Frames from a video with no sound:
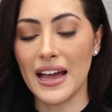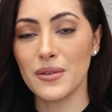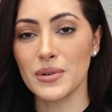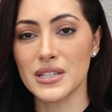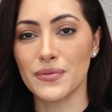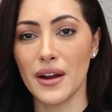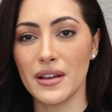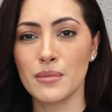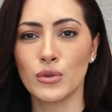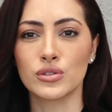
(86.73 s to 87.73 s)
it was
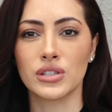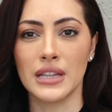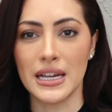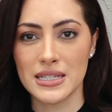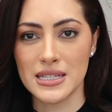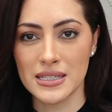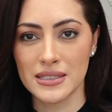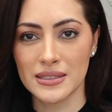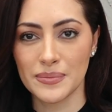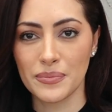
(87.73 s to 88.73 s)
very emotionless.
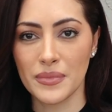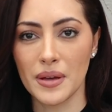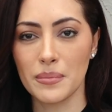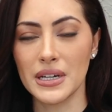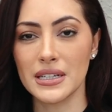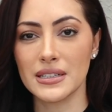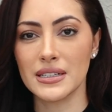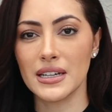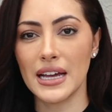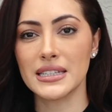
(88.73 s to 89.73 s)
But
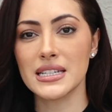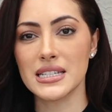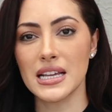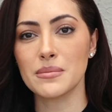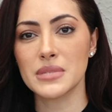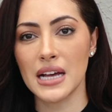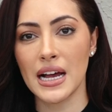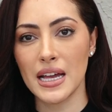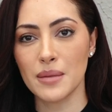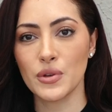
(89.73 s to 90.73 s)
at the same
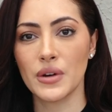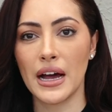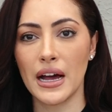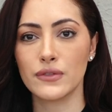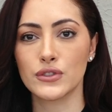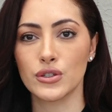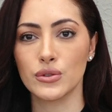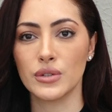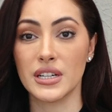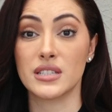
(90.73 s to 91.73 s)
time, you have
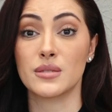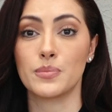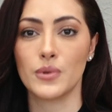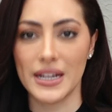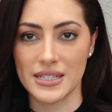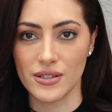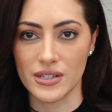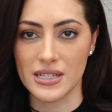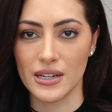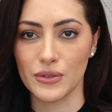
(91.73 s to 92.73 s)
to express
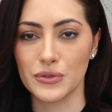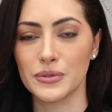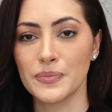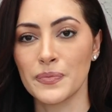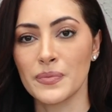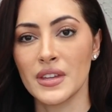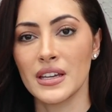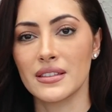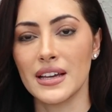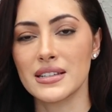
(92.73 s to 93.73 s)
yourself.
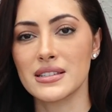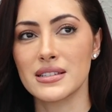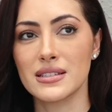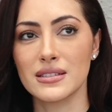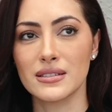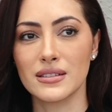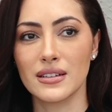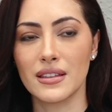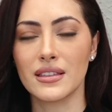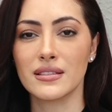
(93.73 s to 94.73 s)
That's
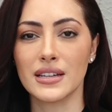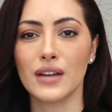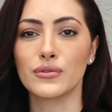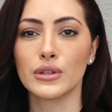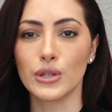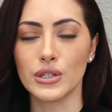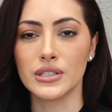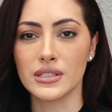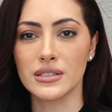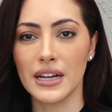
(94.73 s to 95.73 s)
a thing that I've
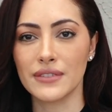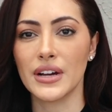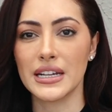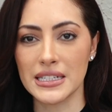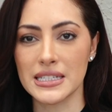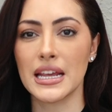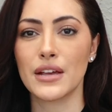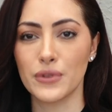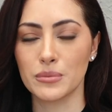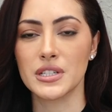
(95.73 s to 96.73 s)
learned I, I can take
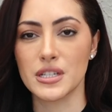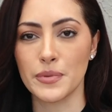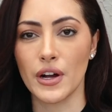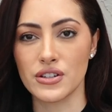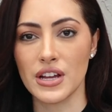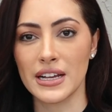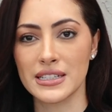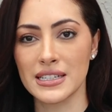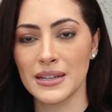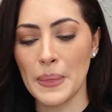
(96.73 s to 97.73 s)
from this
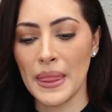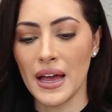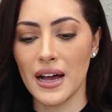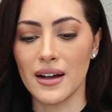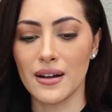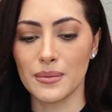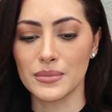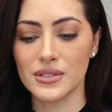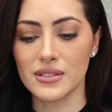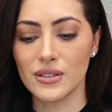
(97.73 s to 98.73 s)
project. Um,
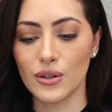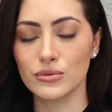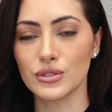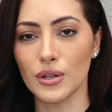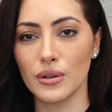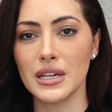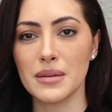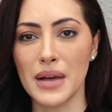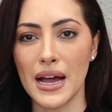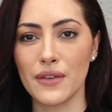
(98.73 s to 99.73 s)

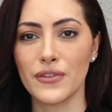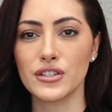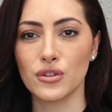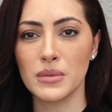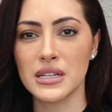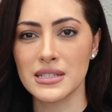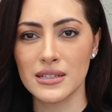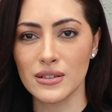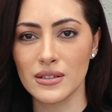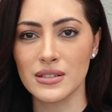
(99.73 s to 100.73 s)
controlling my facial
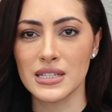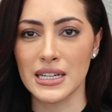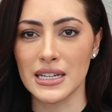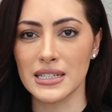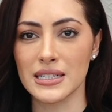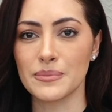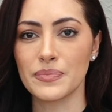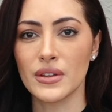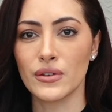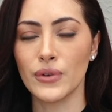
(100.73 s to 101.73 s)
muscles and
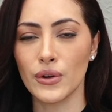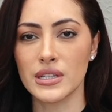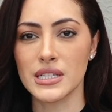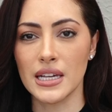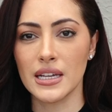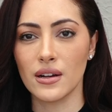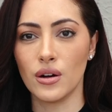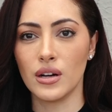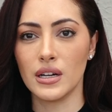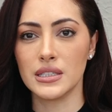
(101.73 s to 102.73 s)
focusing
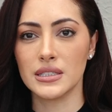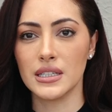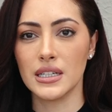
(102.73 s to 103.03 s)
on